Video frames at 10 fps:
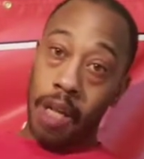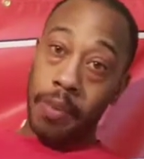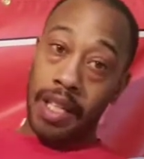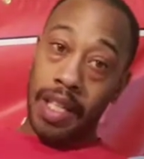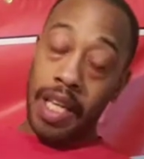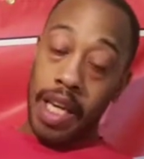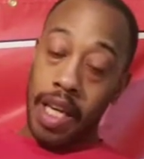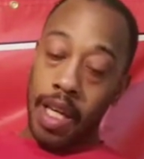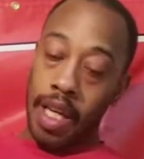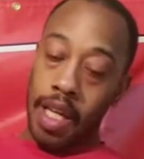
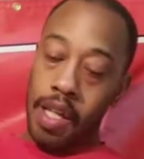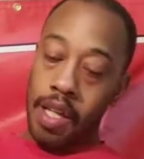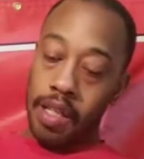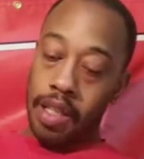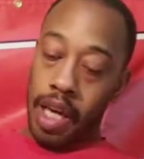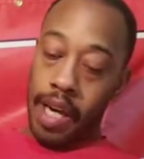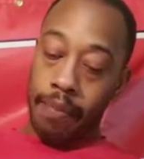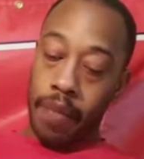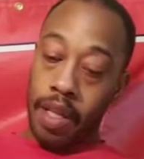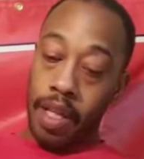Today is, I
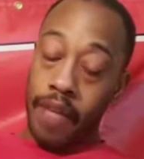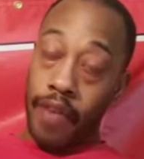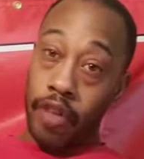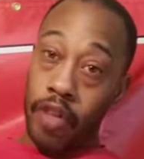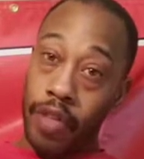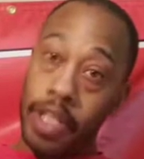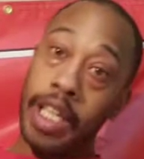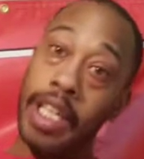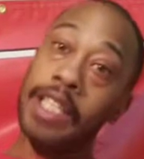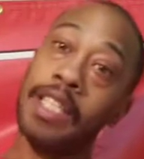believe, I don't know what
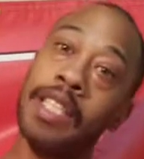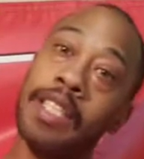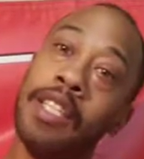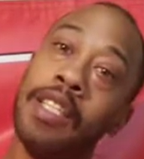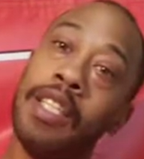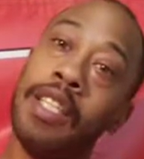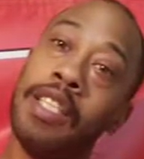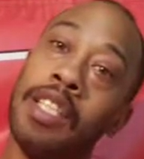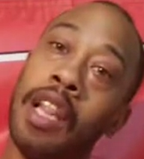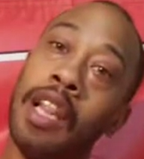date it is. It's
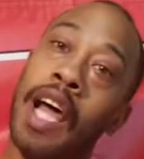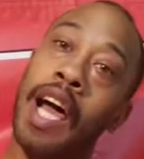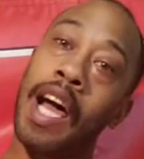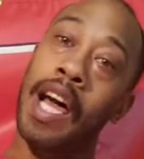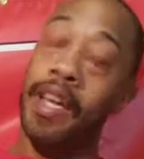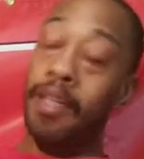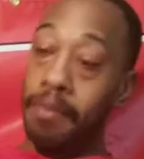July.